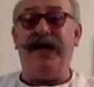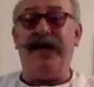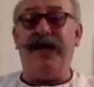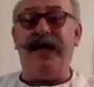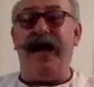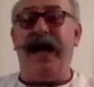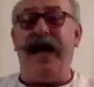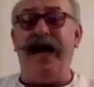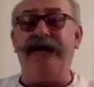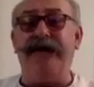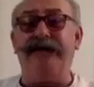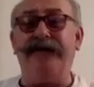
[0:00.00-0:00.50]

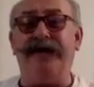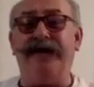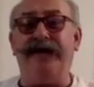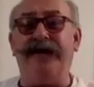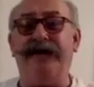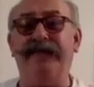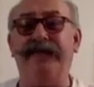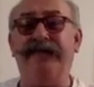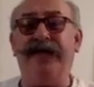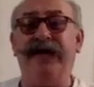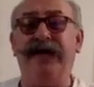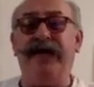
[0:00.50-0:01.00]
And
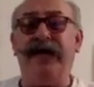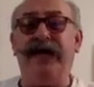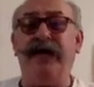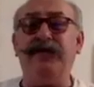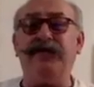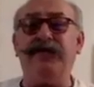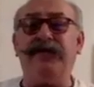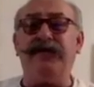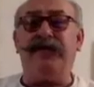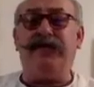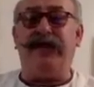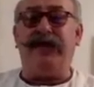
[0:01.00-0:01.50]
it was
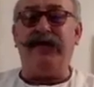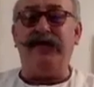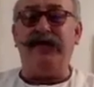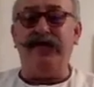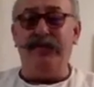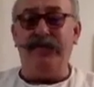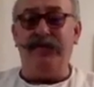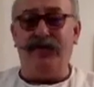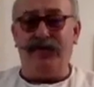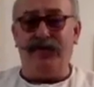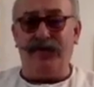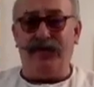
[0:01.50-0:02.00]
lovely. In the
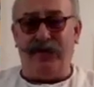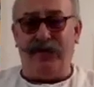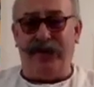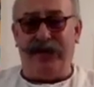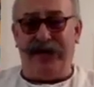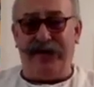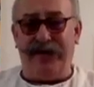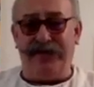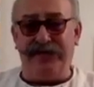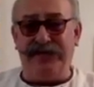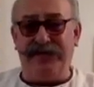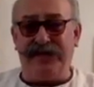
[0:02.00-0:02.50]
morning, we
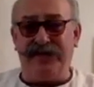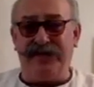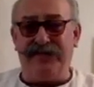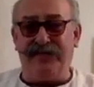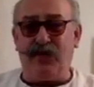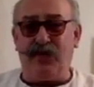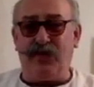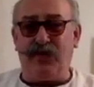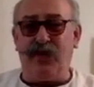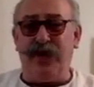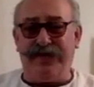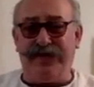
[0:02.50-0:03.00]
had these kind of
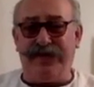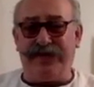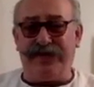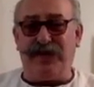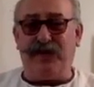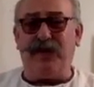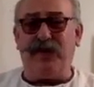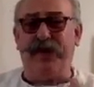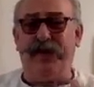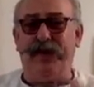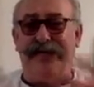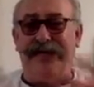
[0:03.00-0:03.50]
quite
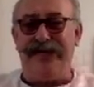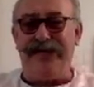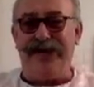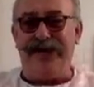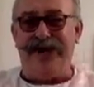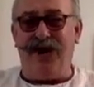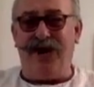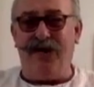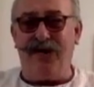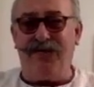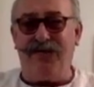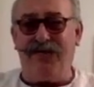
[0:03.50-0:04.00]
quaint,
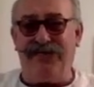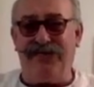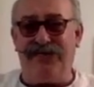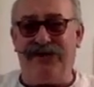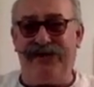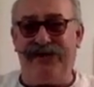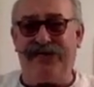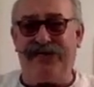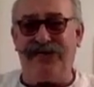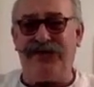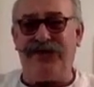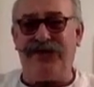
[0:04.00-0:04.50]

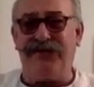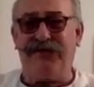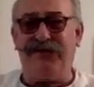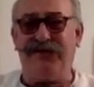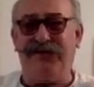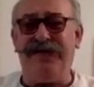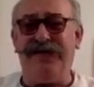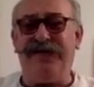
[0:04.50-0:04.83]
old-fashioned